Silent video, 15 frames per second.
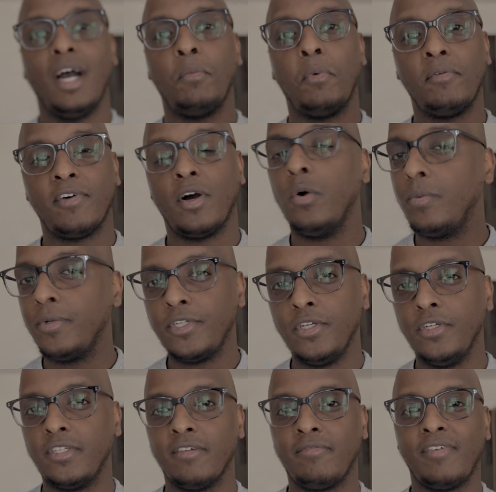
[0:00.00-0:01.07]
However, I always
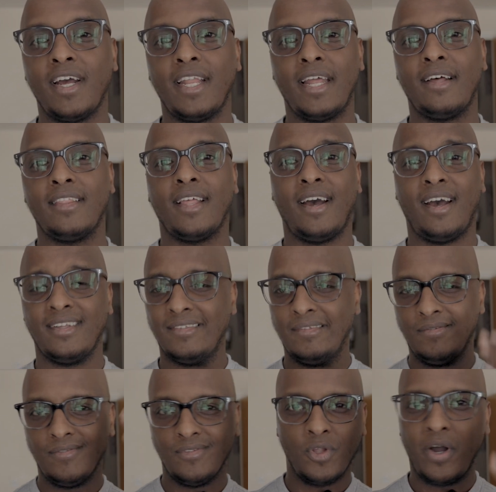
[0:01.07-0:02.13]
used to find out that
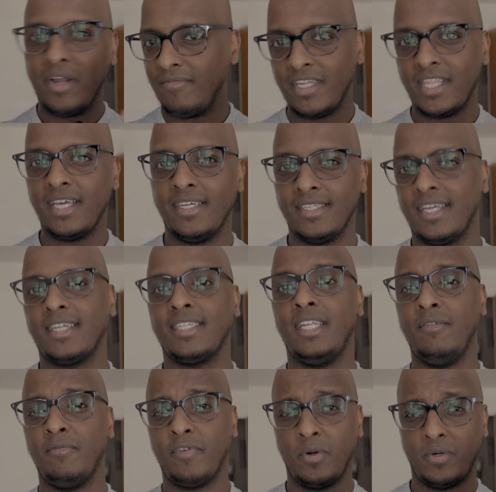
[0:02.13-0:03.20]
not everything is
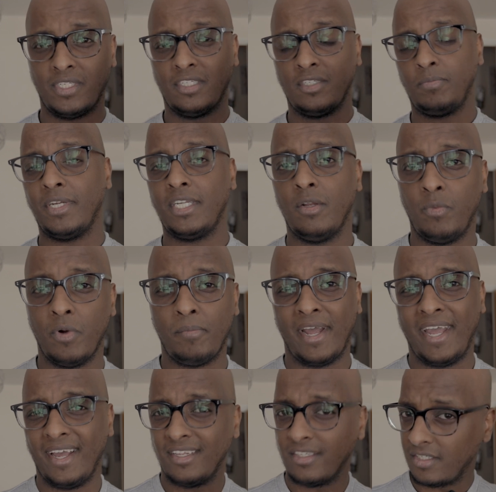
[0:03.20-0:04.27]
actually in focus, especially with my
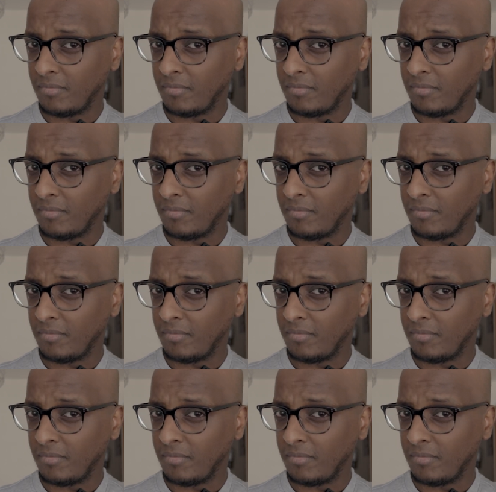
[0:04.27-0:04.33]
head.